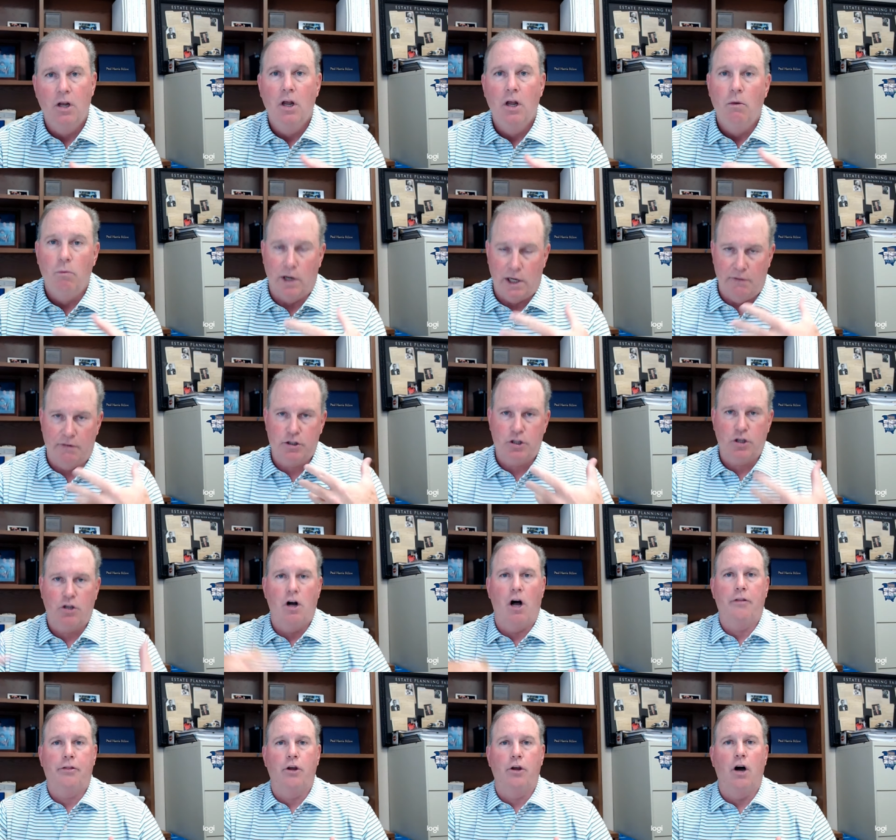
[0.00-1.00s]
Well, give us a
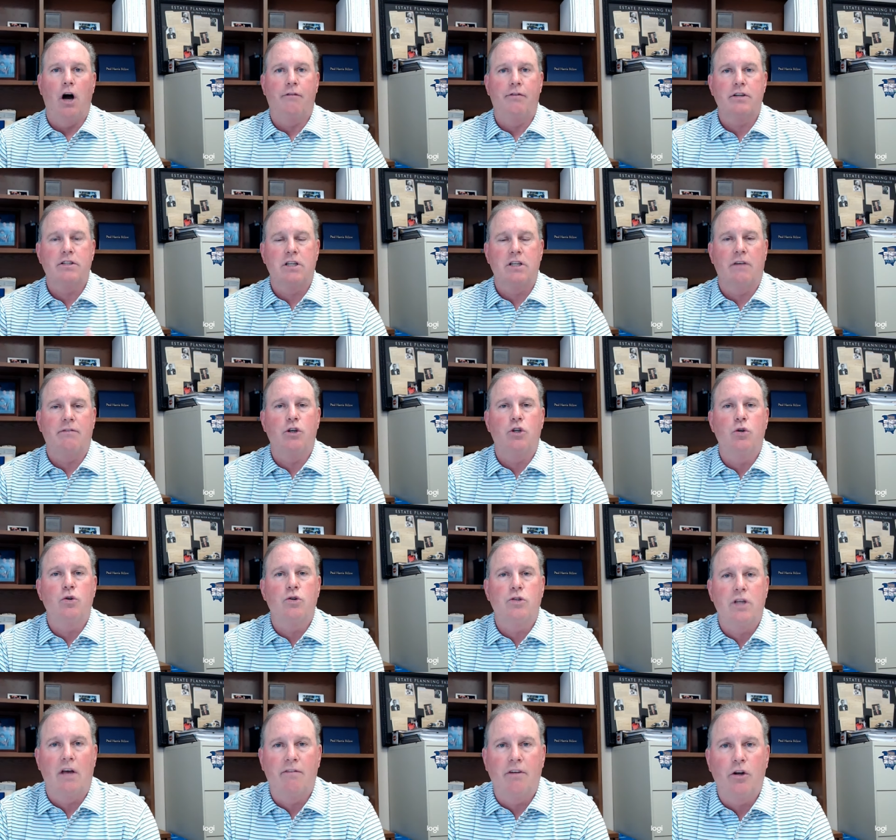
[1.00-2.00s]
call at the office,
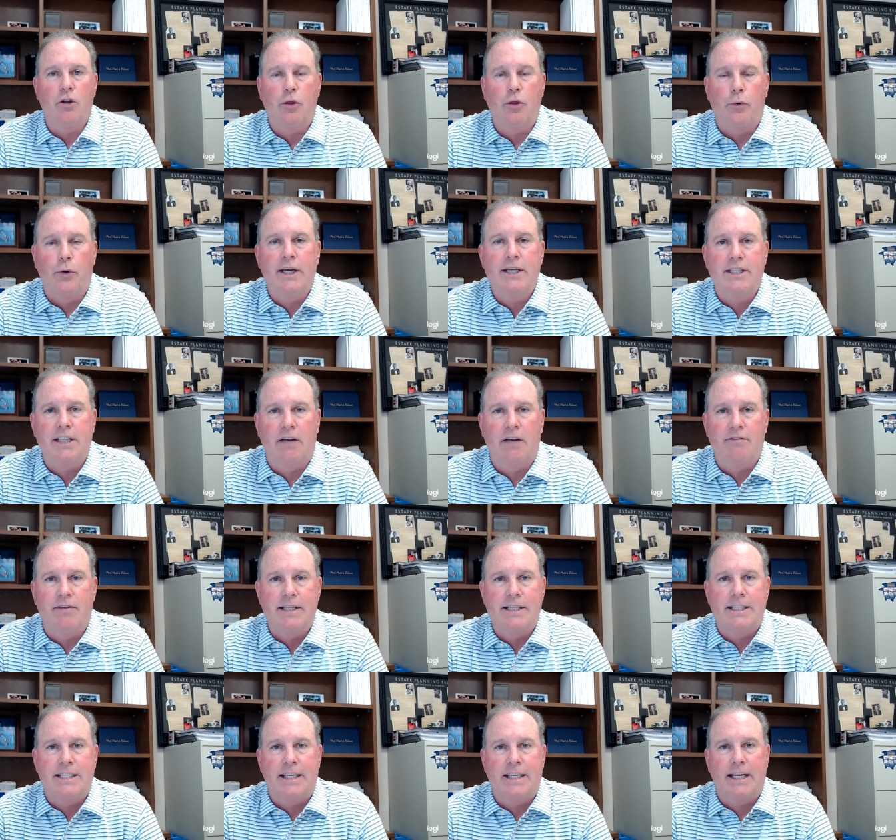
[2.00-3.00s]

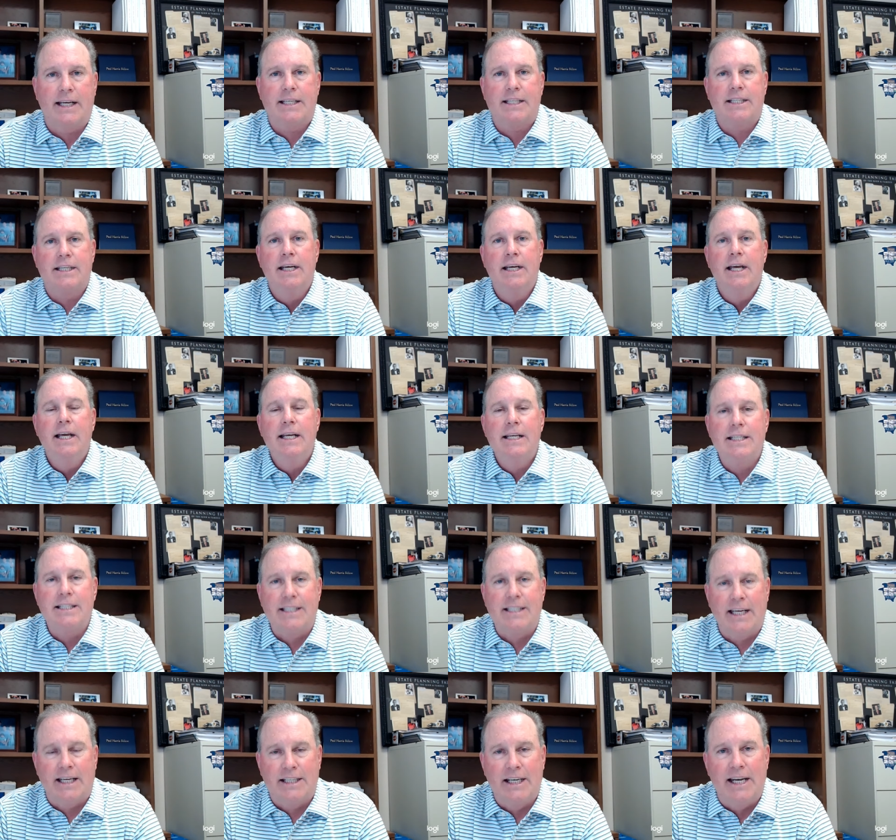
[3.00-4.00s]

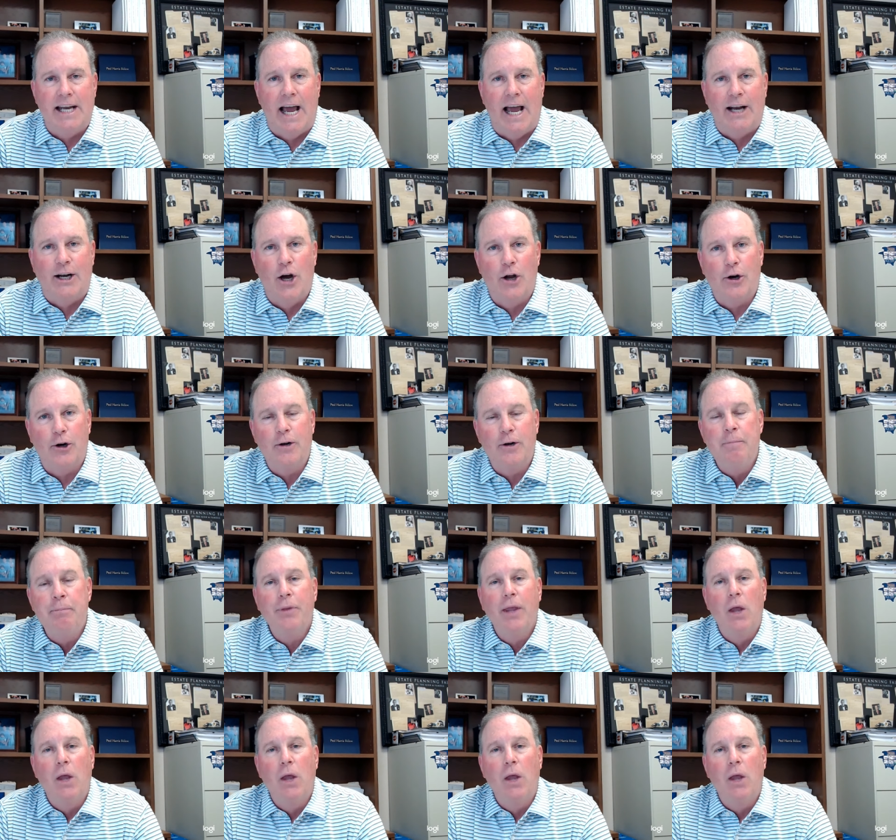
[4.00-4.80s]
727-376-6900.